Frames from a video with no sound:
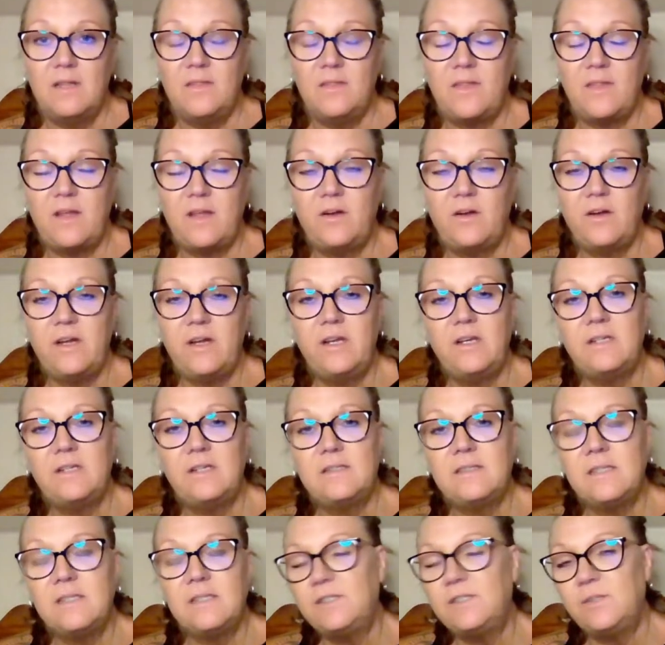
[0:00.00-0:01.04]
They are in a
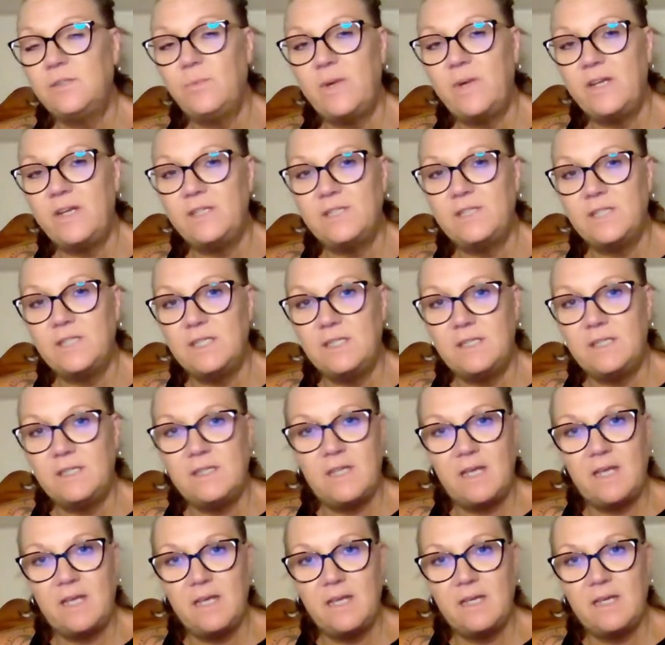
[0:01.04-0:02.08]
situation
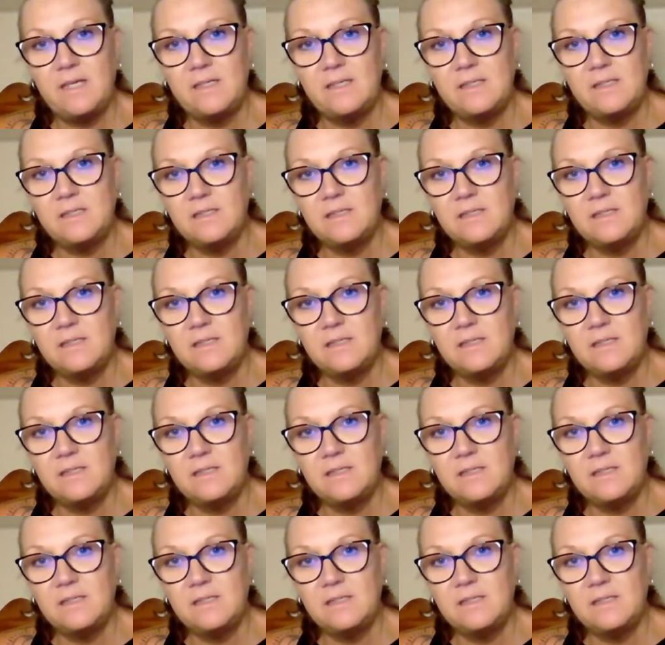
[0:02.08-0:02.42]
that